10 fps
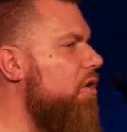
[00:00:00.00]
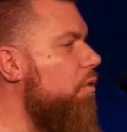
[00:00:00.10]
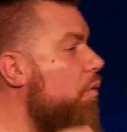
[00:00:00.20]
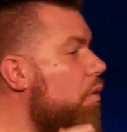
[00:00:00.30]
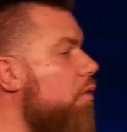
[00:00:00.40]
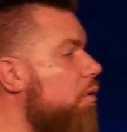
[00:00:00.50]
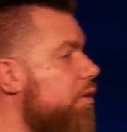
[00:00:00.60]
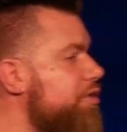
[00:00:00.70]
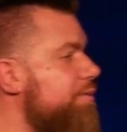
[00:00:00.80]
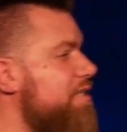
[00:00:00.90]
on a war
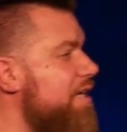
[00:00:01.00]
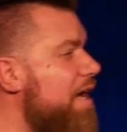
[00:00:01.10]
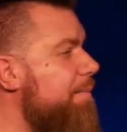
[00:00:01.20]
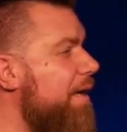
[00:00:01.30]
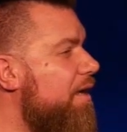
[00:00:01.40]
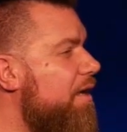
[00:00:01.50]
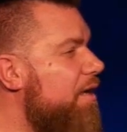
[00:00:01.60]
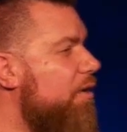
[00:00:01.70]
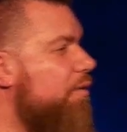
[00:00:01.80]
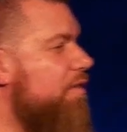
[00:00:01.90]
horse. He was coming
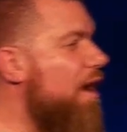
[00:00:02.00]
with